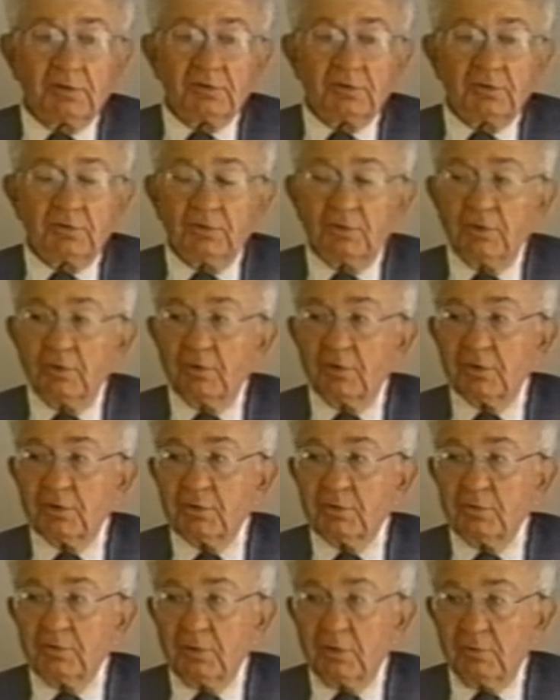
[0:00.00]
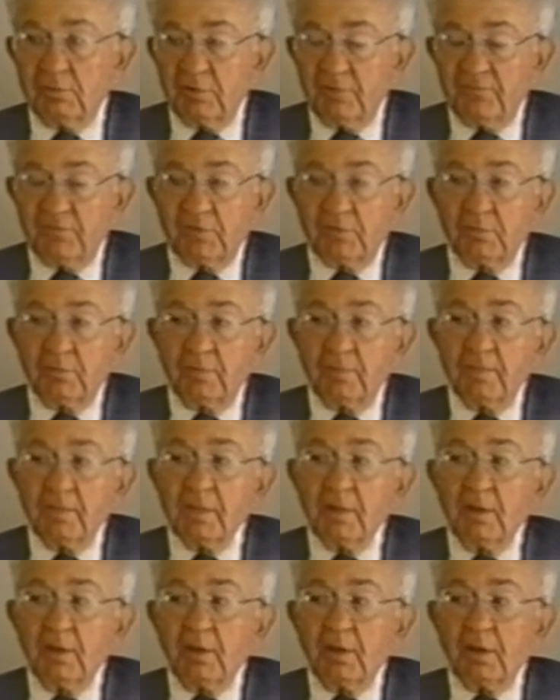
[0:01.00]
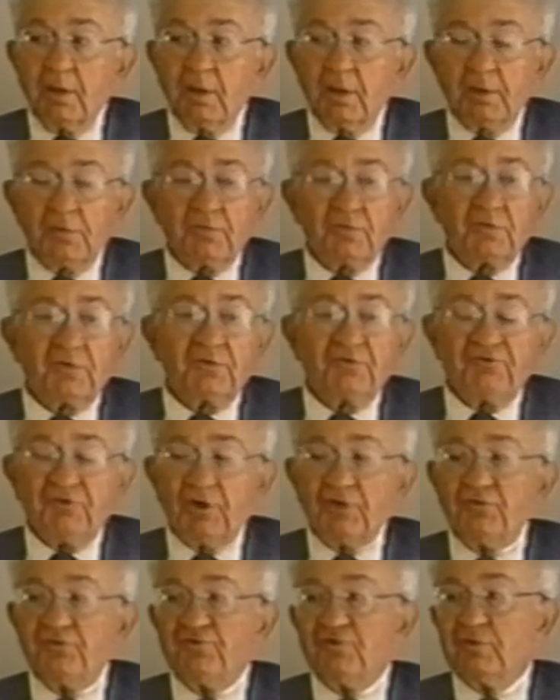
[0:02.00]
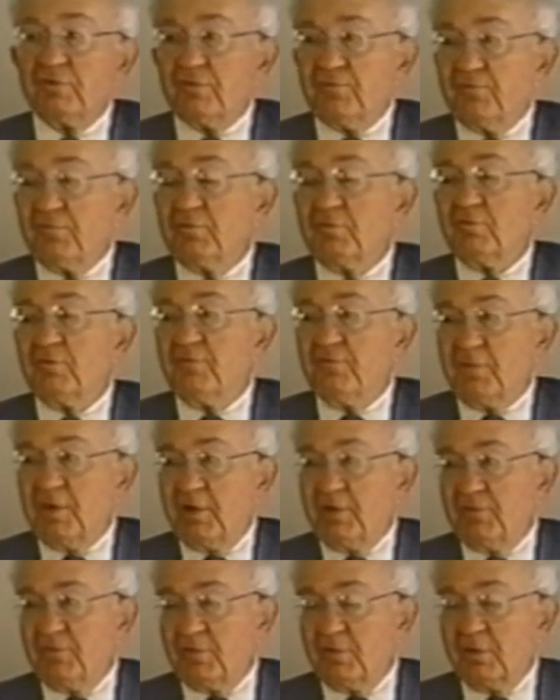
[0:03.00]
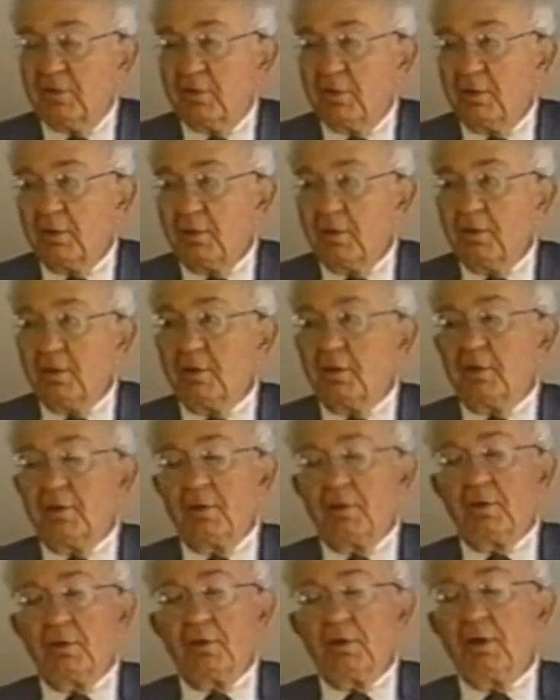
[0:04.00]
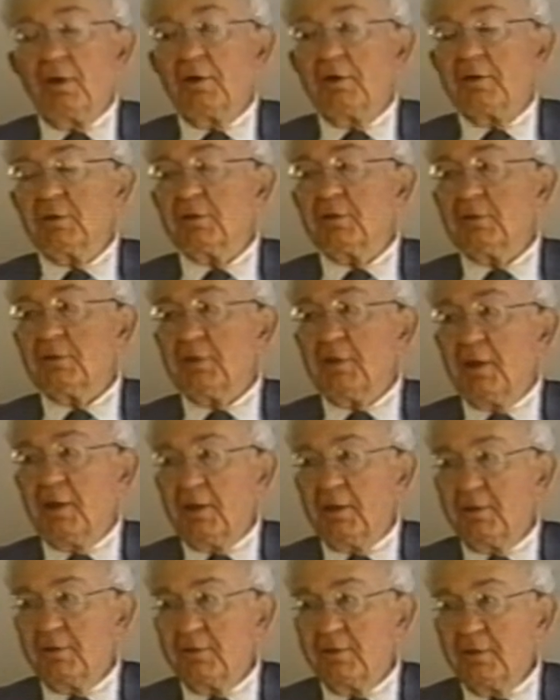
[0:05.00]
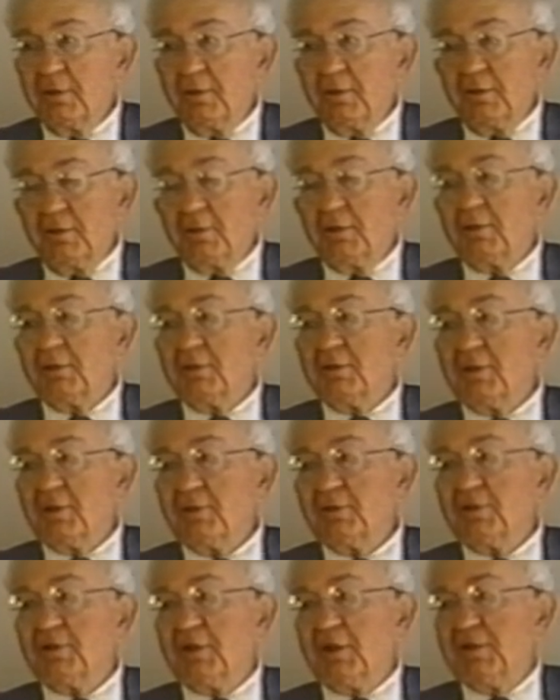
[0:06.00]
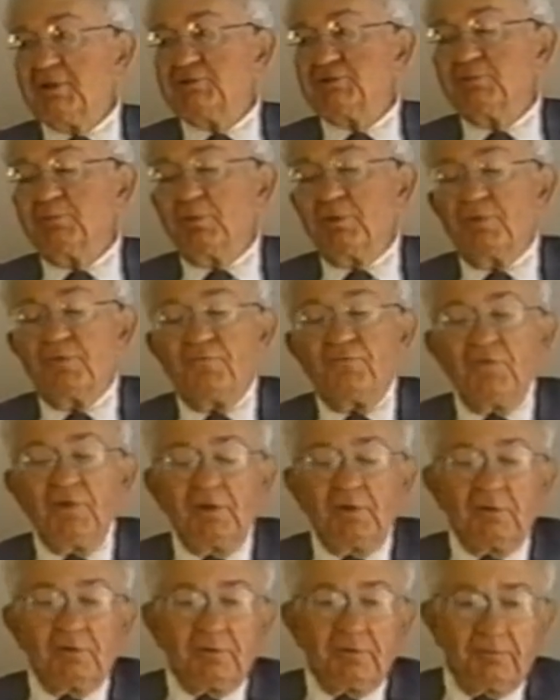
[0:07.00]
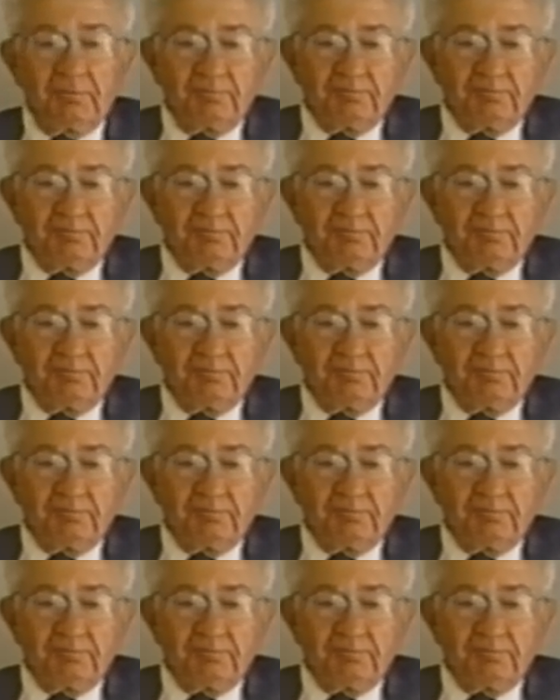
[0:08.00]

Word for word: in the New York New Law Review on suggestions for revising uh, Article 9 in the intangibles field.